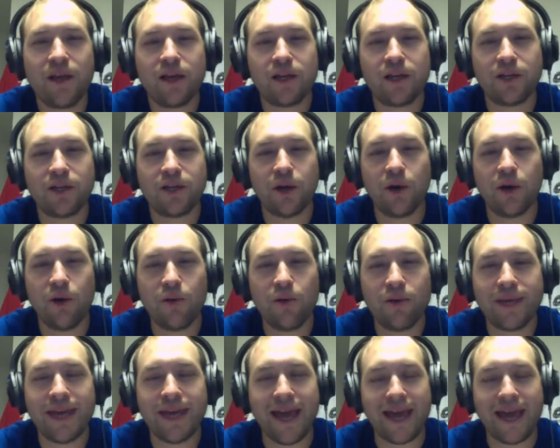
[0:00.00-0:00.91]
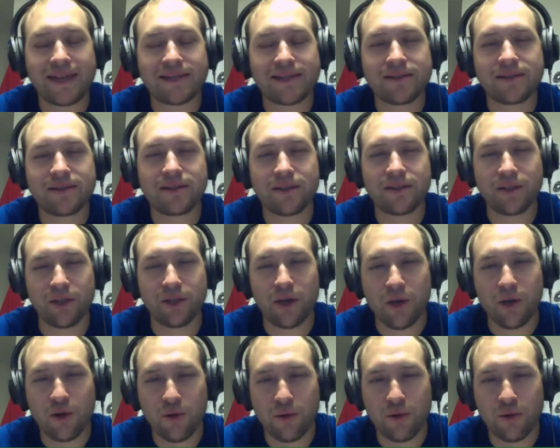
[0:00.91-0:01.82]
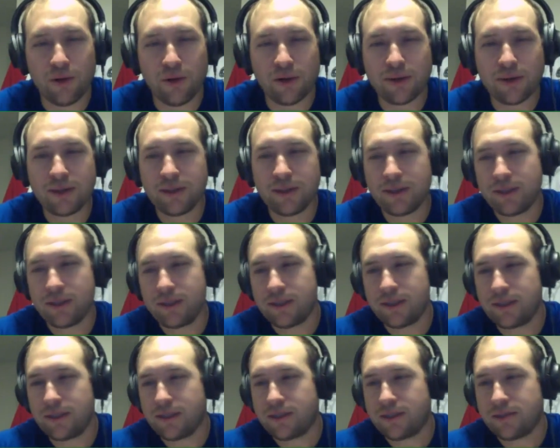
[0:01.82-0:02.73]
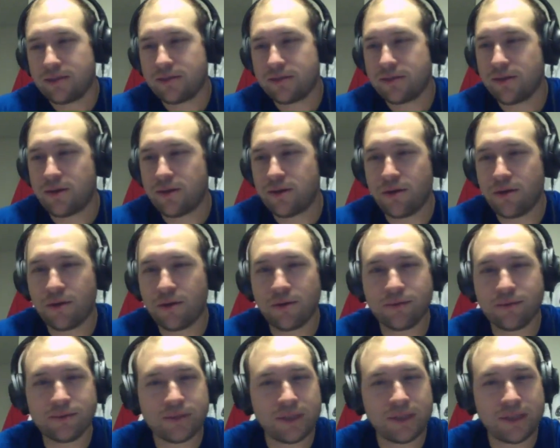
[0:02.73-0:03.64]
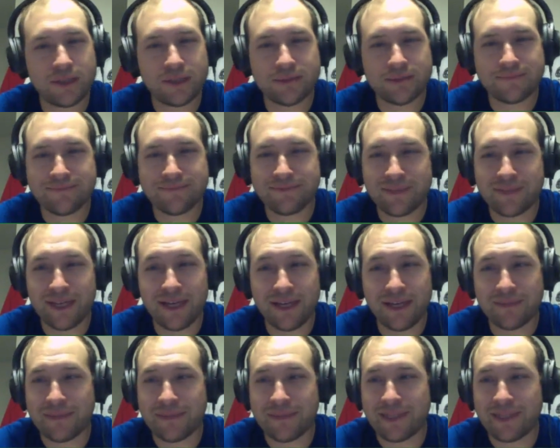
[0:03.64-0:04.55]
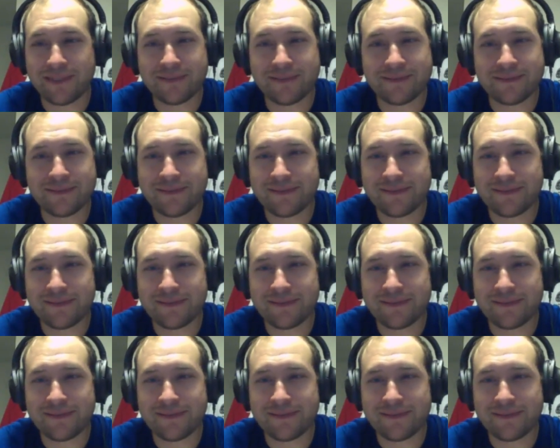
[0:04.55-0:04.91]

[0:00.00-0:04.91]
Go Cats, go. So, yeah, man.